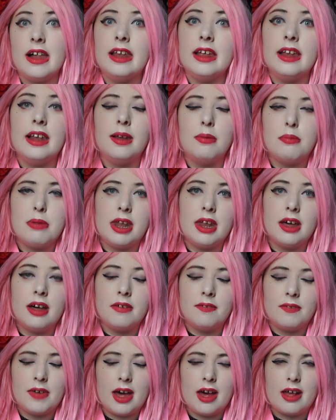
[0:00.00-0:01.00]
a little bit
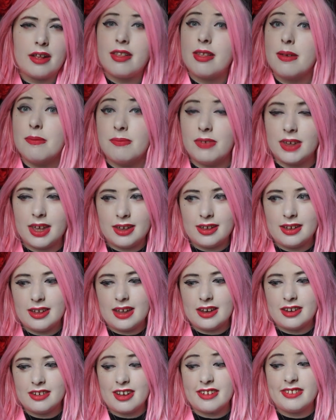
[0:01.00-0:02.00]
of uh, something
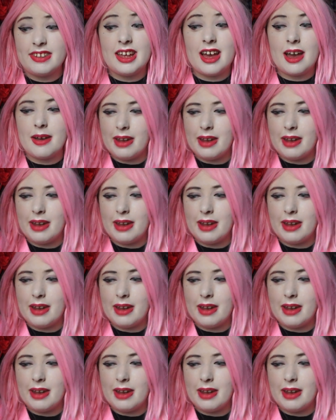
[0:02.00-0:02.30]
interesting.